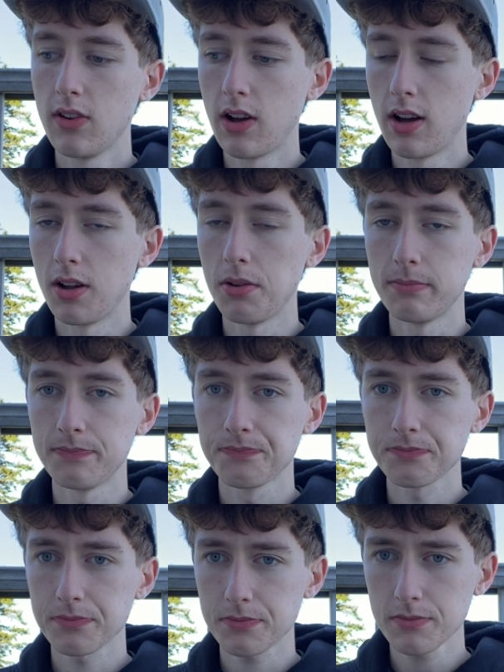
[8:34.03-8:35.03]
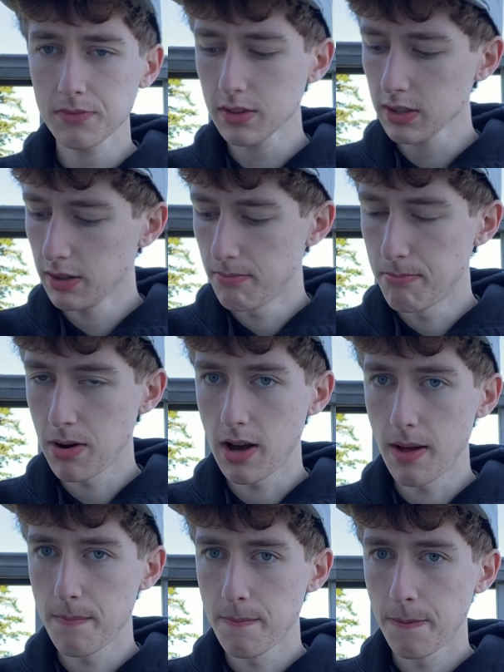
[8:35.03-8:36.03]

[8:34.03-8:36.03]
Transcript: But